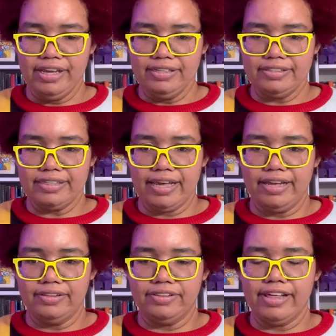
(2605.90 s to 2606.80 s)

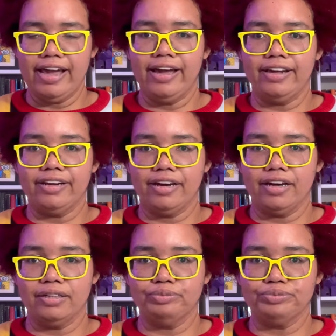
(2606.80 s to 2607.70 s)
said that
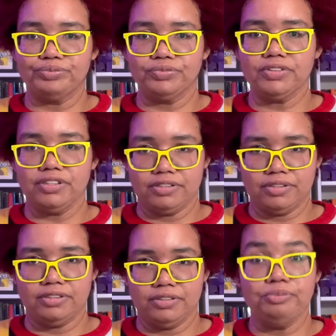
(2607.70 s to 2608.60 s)

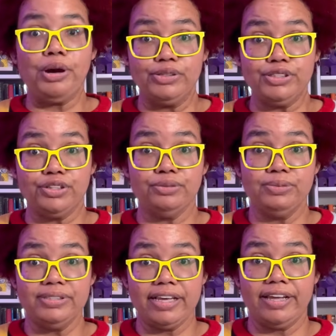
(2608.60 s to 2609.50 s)
the poster
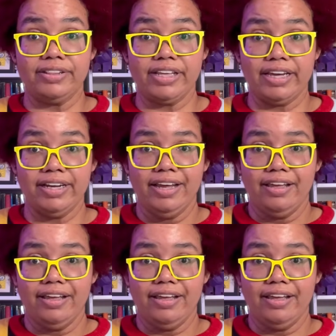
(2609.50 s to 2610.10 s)
said that